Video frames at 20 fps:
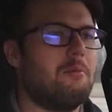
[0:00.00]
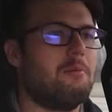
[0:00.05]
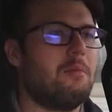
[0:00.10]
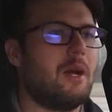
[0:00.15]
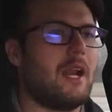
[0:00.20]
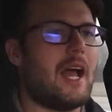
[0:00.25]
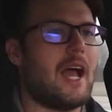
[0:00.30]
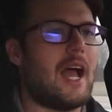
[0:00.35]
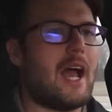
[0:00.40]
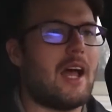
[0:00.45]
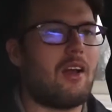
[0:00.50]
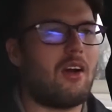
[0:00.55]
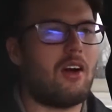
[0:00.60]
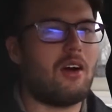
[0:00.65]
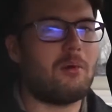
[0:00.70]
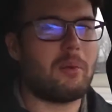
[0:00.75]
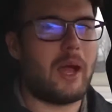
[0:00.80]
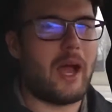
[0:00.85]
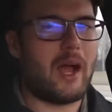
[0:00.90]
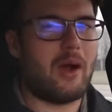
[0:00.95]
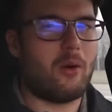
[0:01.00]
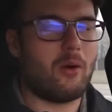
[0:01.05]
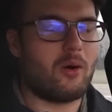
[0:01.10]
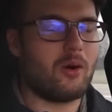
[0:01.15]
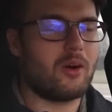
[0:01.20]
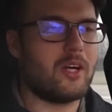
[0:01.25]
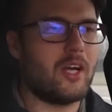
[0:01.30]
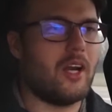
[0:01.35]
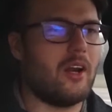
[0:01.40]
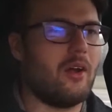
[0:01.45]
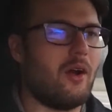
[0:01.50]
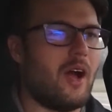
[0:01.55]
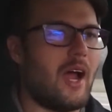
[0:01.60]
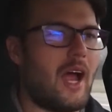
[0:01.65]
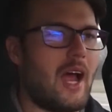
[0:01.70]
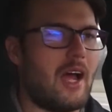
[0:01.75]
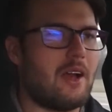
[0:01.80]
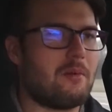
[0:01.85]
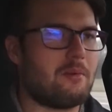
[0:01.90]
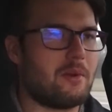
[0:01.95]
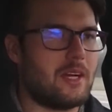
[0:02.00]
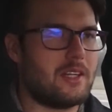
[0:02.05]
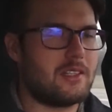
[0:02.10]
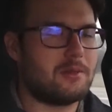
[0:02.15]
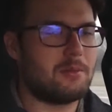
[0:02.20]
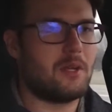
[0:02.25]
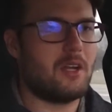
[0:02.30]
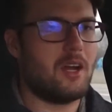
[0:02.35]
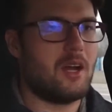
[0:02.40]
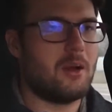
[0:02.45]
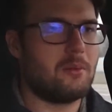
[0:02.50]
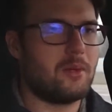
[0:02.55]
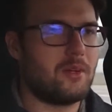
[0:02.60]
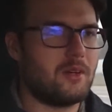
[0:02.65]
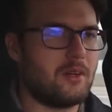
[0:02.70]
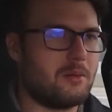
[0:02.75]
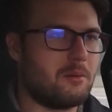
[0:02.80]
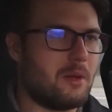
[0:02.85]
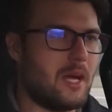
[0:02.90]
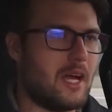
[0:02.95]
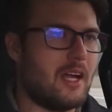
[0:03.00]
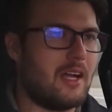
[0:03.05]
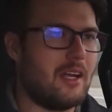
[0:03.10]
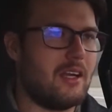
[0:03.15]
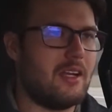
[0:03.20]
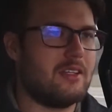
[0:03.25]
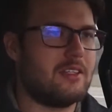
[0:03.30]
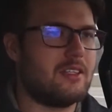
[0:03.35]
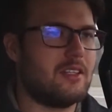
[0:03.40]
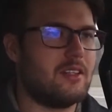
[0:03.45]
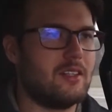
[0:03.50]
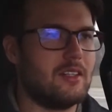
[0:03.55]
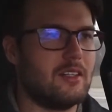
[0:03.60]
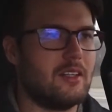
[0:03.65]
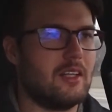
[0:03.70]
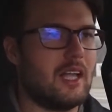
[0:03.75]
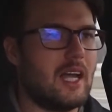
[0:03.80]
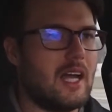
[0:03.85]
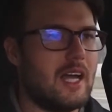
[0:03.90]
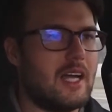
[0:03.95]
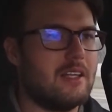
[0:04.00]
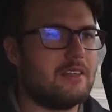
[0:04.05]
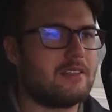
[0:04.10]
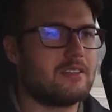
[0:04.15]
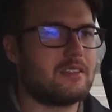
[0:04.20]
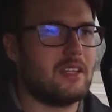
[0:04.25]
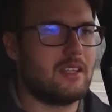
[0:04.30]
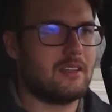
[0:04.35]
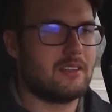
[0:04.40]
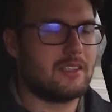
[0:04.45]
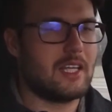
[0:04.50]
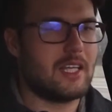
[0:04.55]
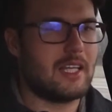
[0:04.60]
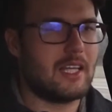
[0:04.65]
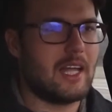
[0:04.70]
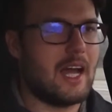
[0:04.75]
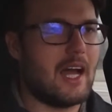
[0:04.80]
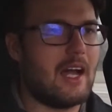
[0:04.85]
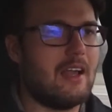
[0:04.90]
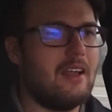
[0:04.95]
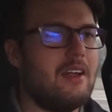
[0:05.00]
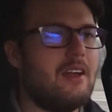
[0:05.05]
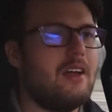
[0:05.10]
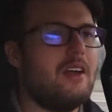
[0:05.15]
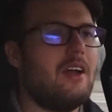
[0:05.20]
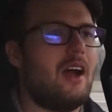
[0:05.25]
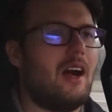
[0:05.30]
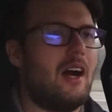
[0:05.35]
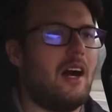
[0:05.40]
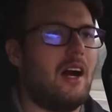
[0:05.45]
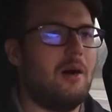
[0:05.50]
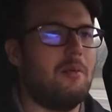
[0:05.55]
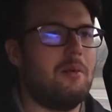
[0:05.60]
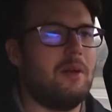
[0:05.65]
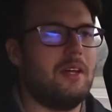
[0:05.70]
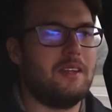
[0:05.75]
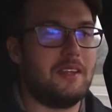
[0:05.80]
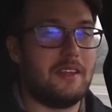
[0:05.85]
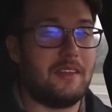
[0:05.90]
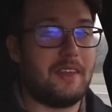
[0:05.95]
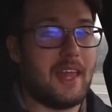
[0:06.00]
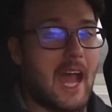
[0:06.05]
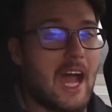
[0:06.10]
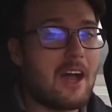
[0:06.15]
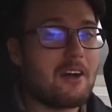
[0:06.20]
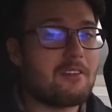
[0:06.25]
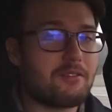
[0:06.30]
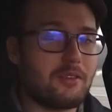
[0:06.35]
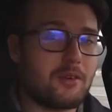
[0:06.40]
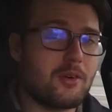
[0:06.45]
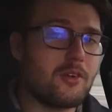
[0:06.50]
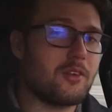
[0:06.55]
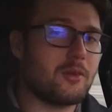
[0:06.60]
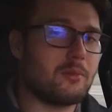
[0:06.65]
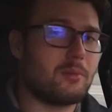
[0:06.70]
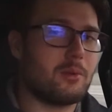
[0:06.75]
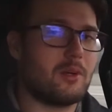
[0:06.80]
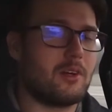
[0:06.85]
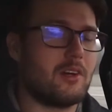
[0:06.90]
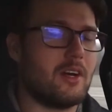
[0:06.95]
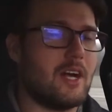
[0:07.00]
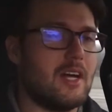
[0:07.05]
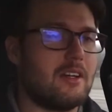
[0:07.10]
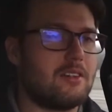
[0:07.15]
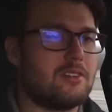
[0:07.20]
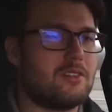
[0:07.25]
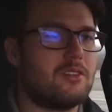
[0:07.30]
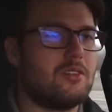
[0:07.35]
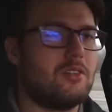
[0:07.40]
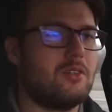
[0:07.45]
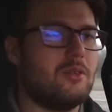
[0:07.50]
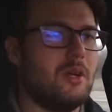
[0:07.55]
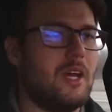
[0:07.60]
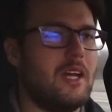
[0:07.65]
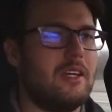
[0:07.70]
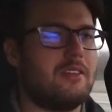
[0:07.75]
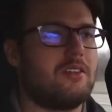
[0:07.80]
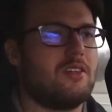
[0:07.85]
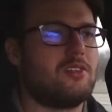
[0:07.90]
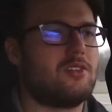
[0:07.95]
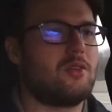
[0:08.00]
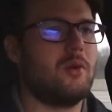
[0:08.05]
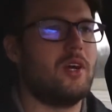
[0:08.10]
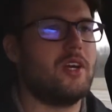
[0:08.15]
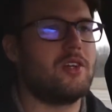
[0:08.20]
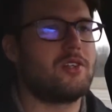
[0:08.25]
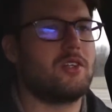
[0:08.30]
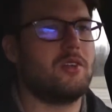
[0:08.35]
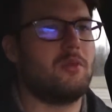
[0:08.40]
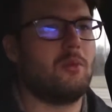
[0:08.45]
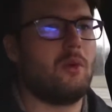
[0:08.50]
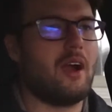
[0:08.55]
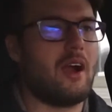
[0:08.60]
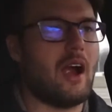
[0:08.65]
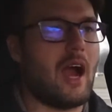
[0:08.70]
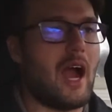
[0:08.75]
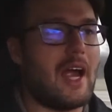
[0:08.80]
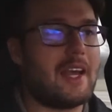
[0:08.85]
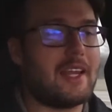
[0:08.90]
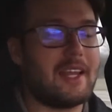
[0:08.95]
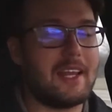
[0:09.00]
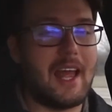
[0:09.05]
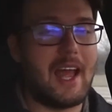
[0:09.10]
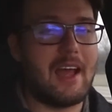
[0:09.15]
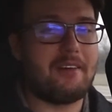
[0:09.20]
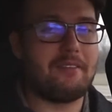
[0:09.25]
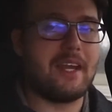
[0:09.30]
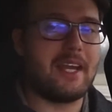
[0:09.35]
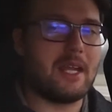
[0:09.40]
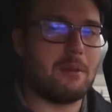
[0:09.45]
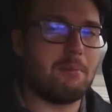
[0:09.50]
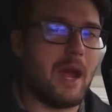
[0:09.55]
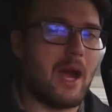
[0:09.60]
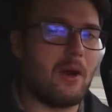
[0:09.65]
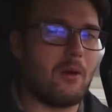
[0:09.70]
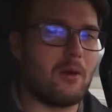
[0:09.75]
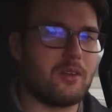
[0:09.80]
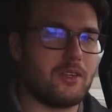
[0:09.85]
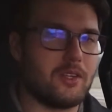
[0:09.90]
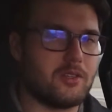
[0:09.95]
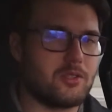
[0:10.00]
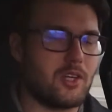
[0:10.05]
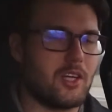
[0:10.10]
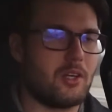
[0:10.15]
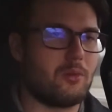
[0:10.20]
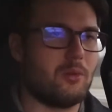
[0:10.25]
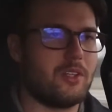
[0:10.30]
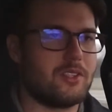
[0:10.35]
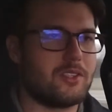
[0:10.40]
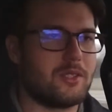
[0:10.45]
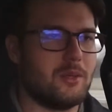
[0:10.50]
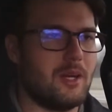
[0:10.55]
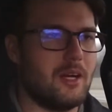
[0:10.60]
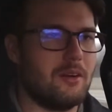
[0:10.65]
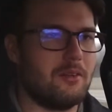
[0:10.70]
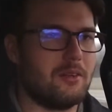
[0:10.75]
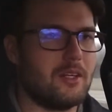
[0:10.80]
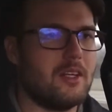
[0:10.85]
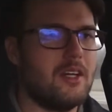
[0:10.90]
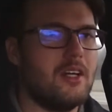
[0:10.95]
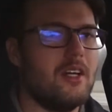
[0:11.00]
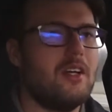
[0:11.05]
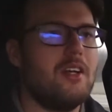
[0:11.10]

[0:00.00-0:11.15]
but I had all power, you know, I had my speedometer, my interior lights, things like that, and then that further progressed to a situation where I didn't have any power in the truck whatsoever.